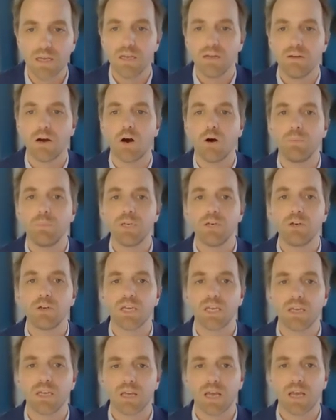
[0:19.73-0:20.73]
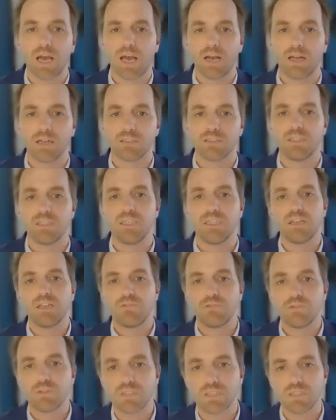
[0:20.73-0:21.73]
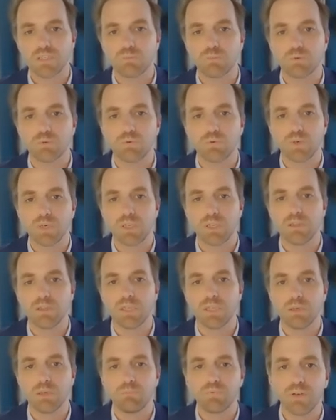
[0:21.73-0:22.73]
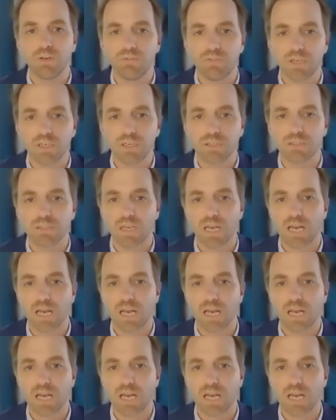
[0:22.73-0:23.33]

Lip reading: I'll be looking at the differences between the previous